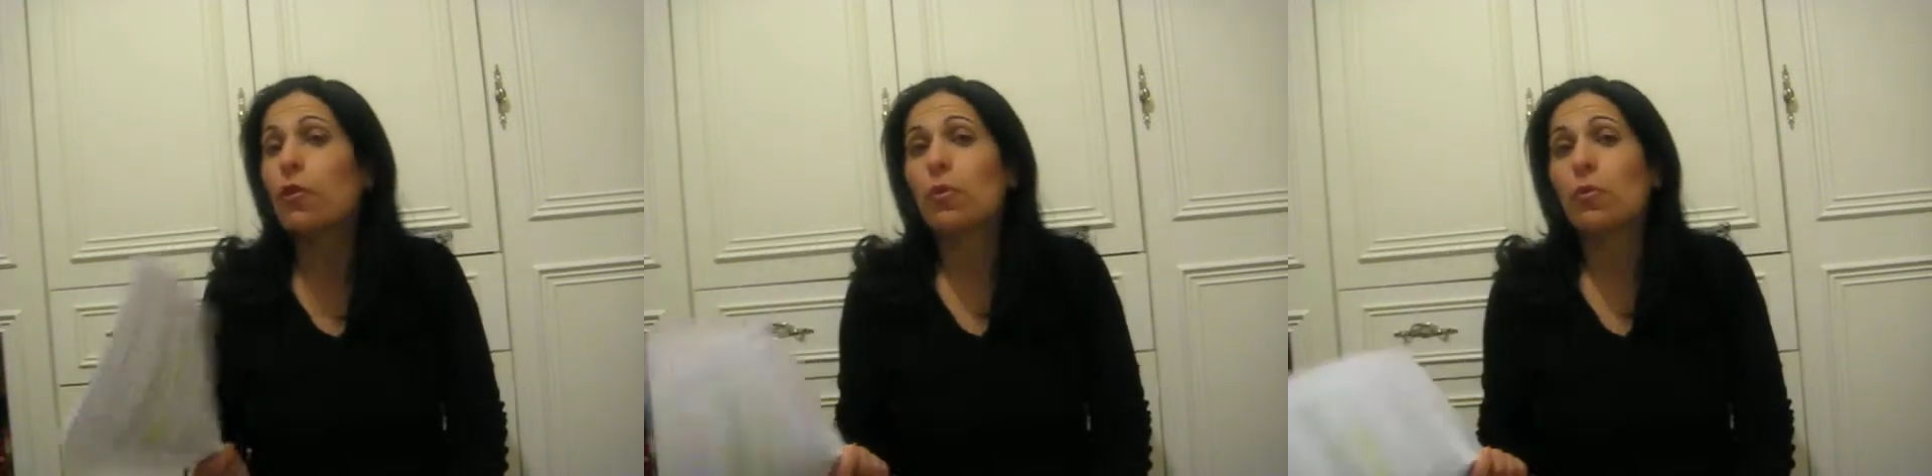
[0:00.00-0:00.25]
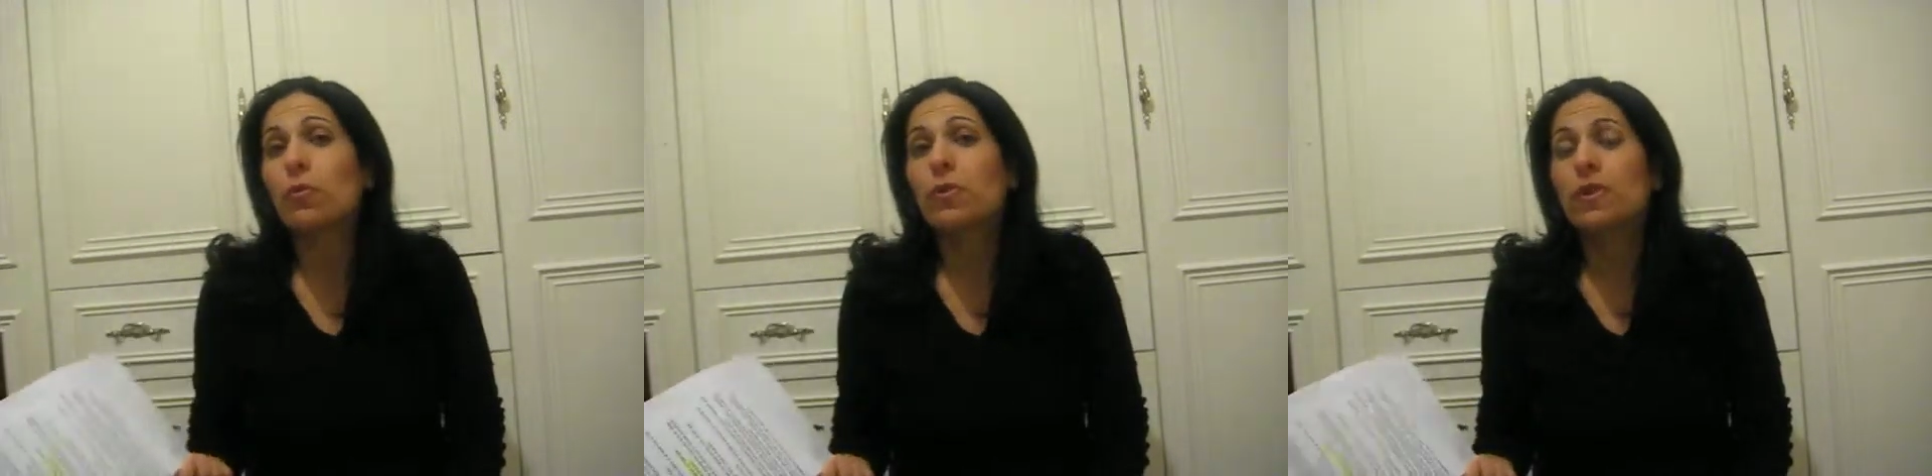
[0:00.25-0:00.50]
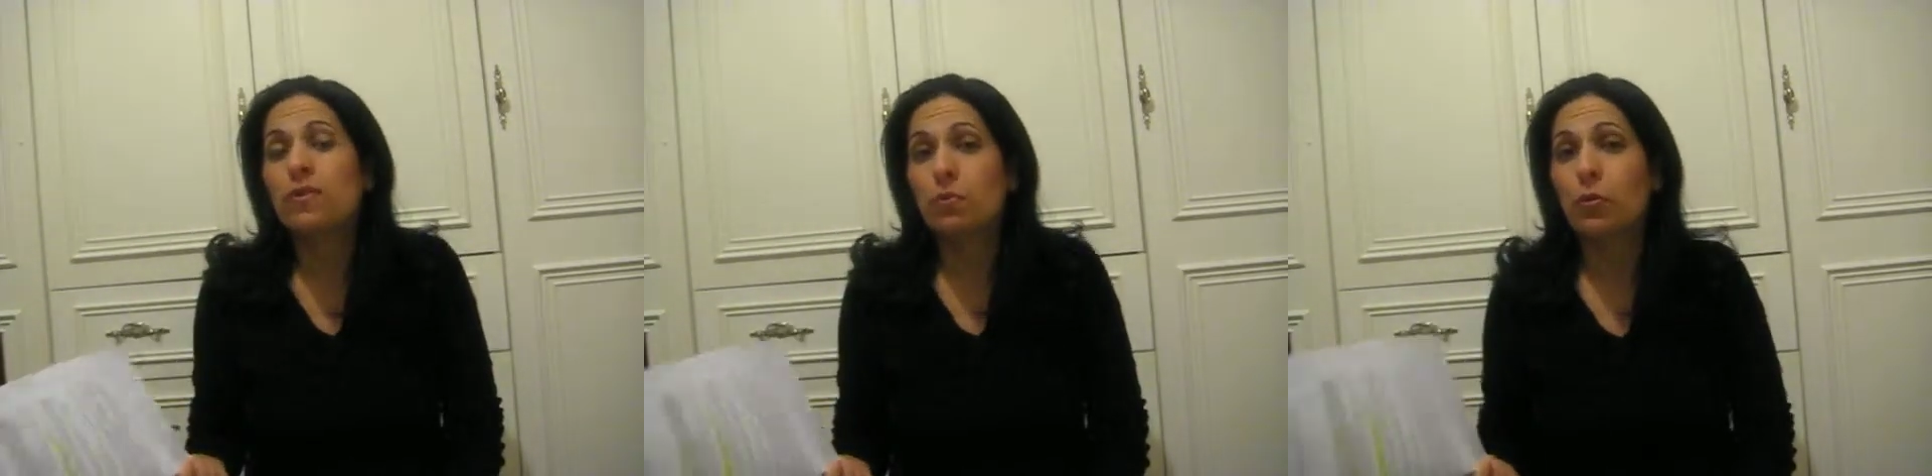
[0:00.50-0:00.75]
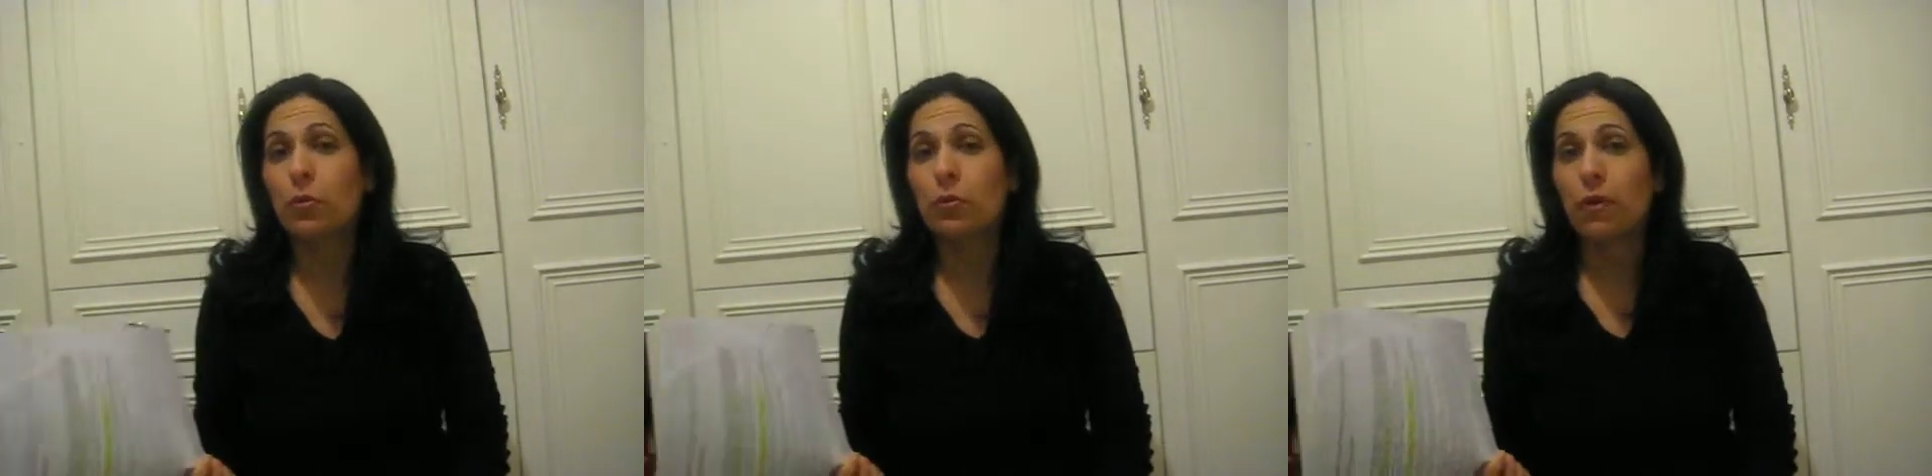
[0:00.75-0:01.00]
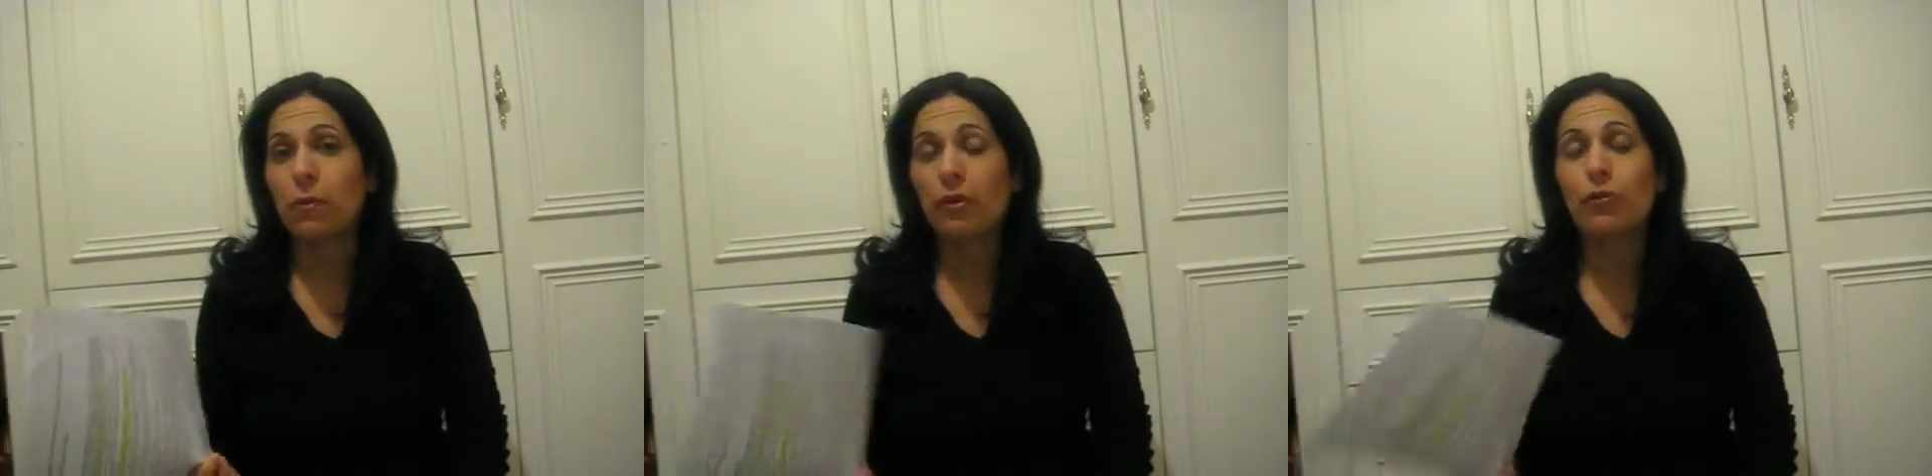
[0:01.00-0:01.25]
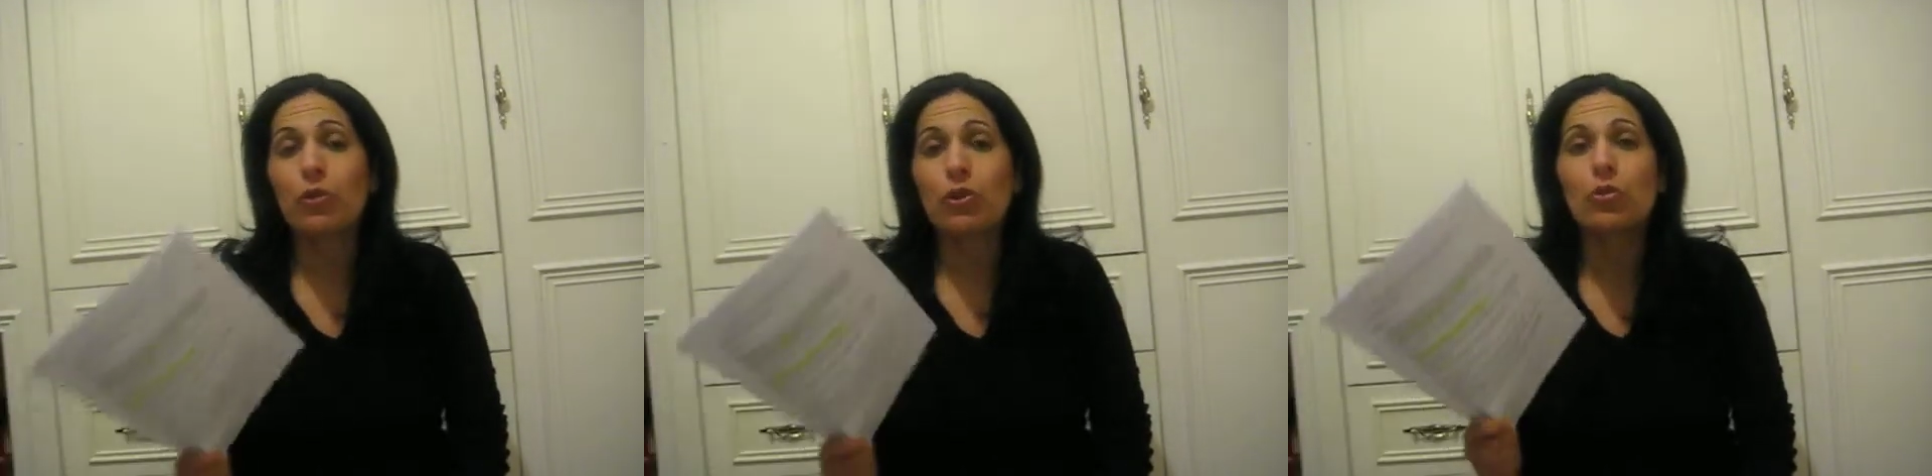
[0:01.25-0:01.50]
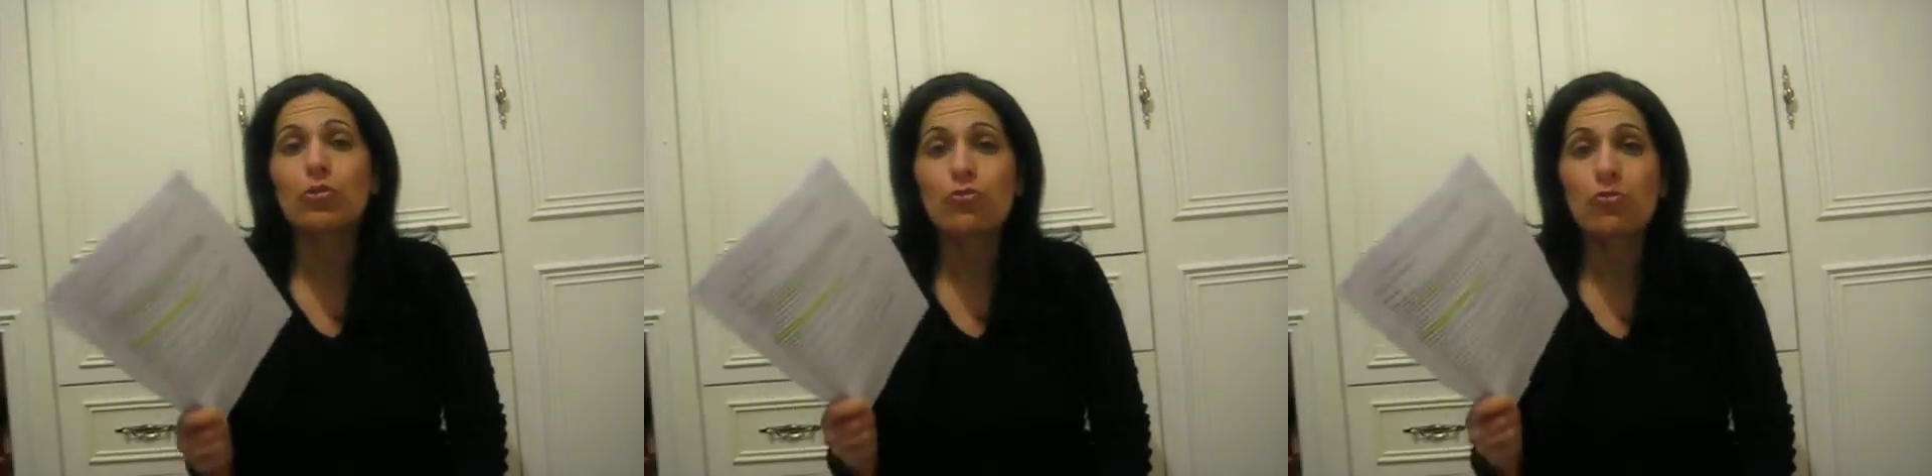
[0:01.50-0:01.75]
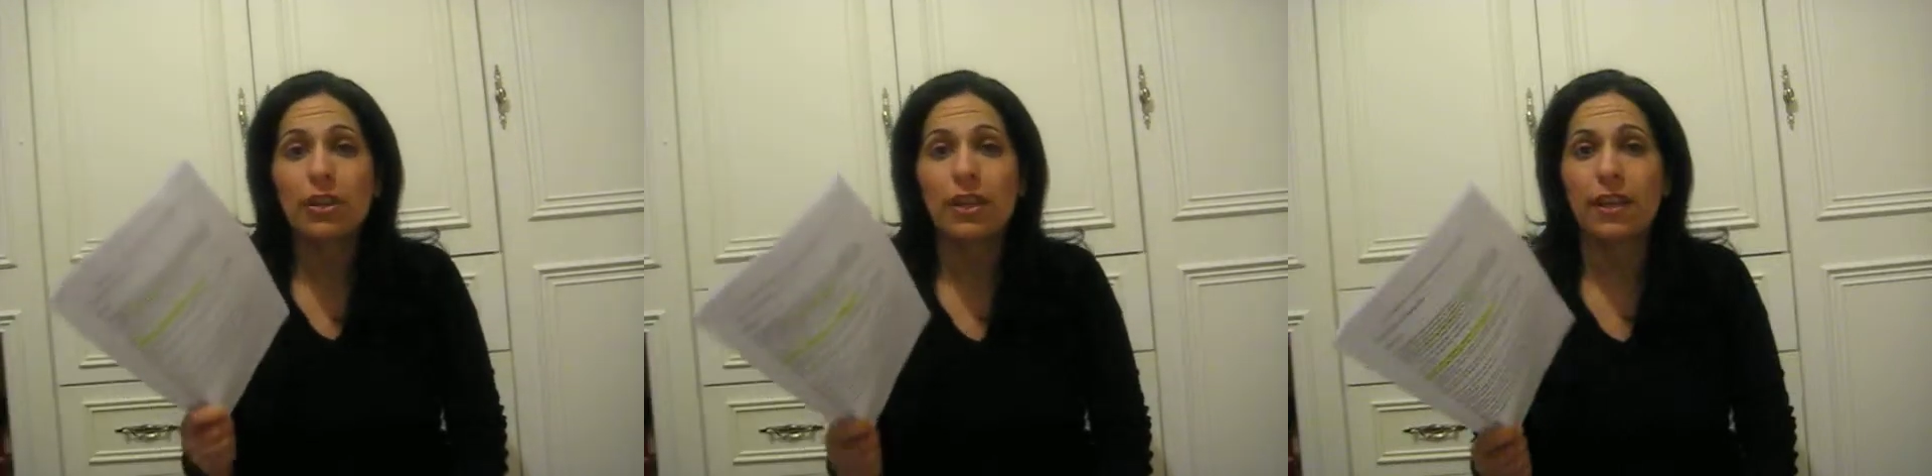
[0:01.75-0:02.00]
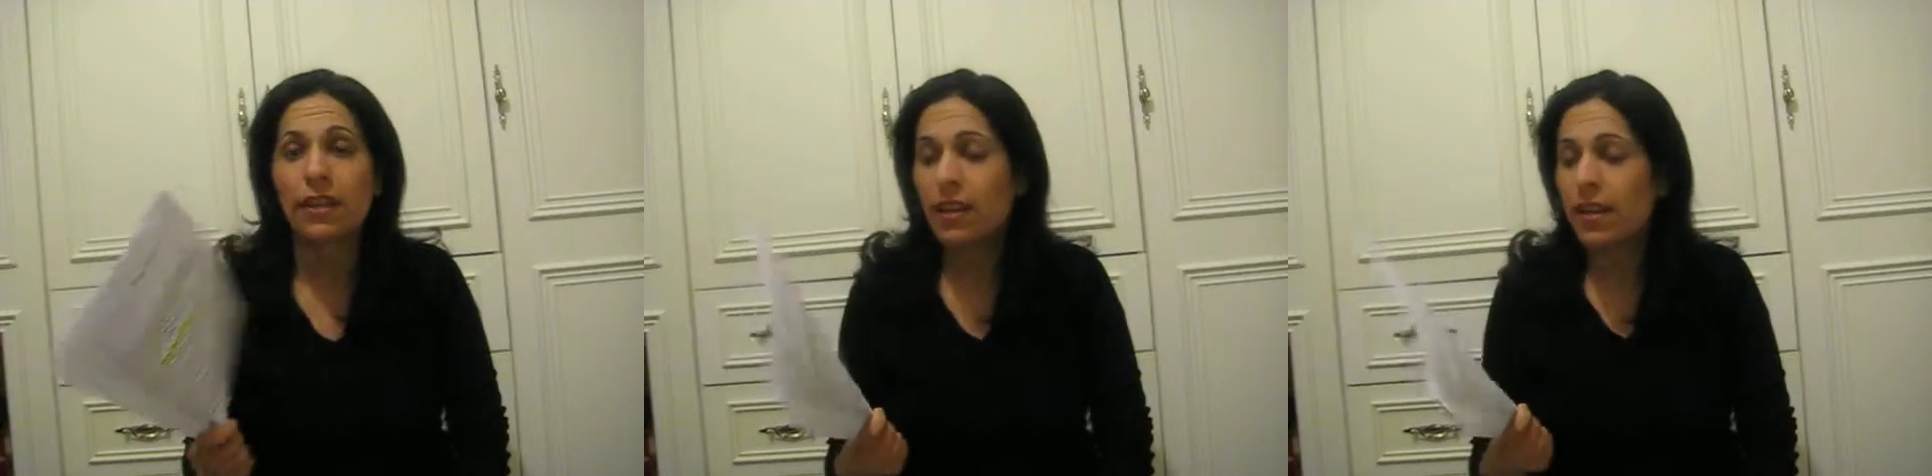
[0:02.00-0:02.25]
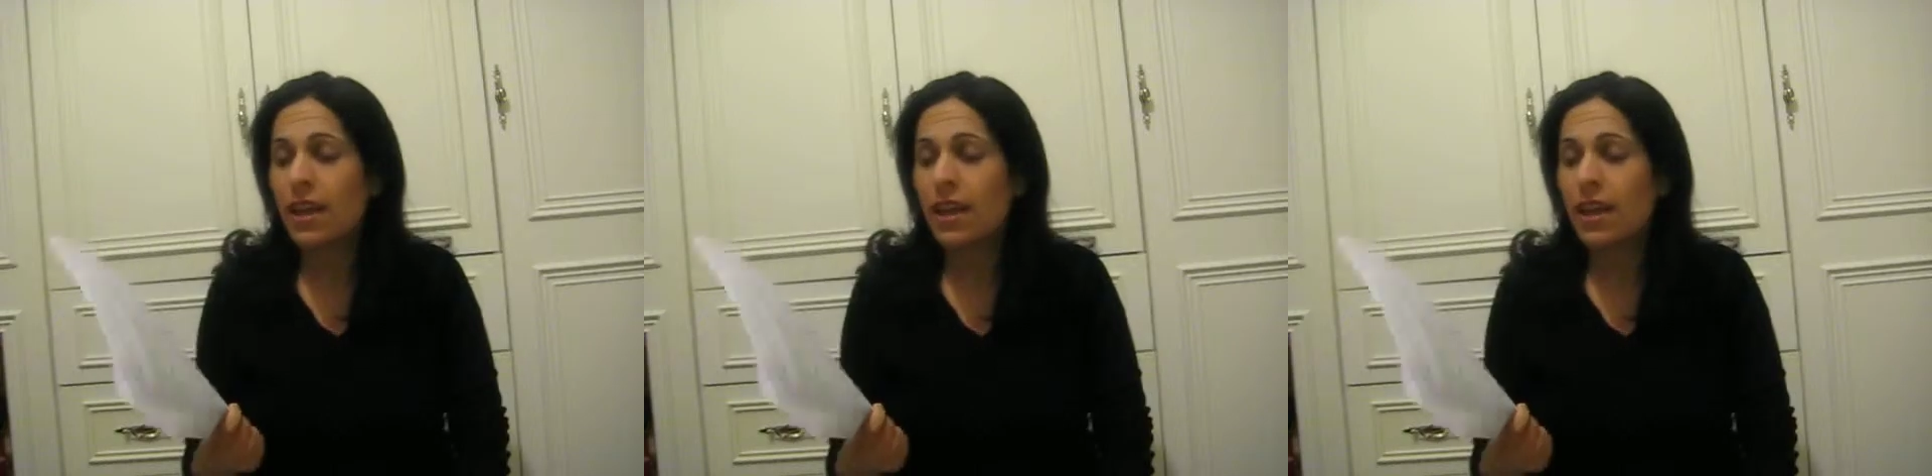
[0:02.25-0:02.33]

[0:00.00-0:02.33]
all this program if we're not reading